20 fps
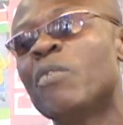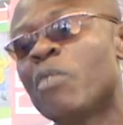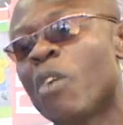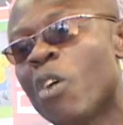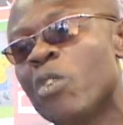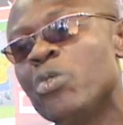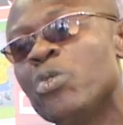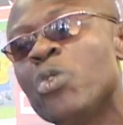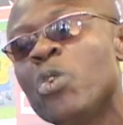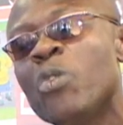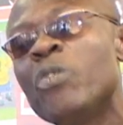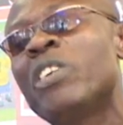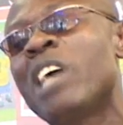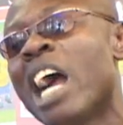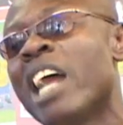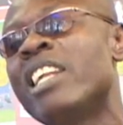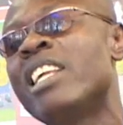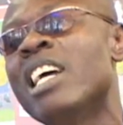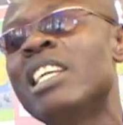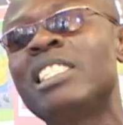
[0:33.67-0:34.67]
for you
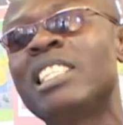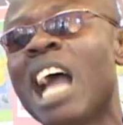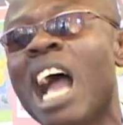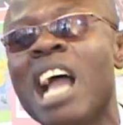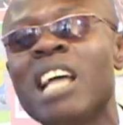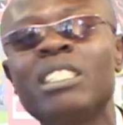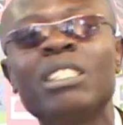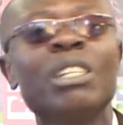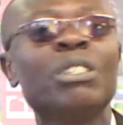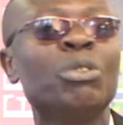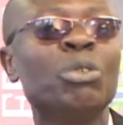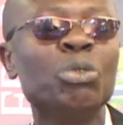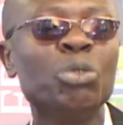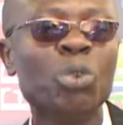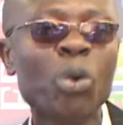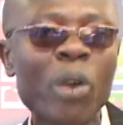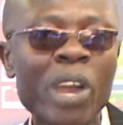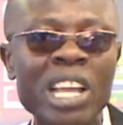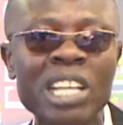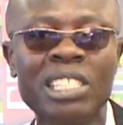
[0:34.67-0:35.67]
Ghanaians guys to
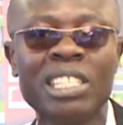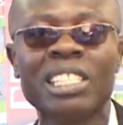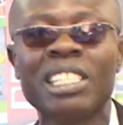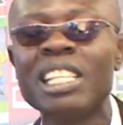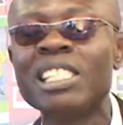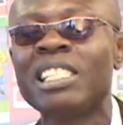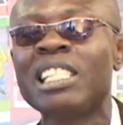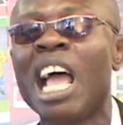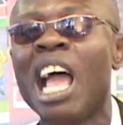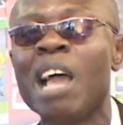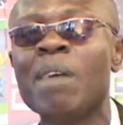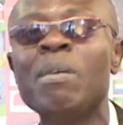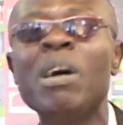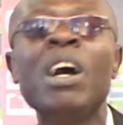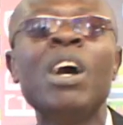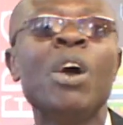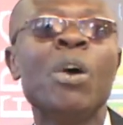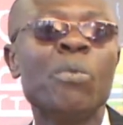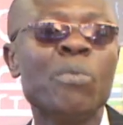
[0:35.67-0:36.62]
do it this time.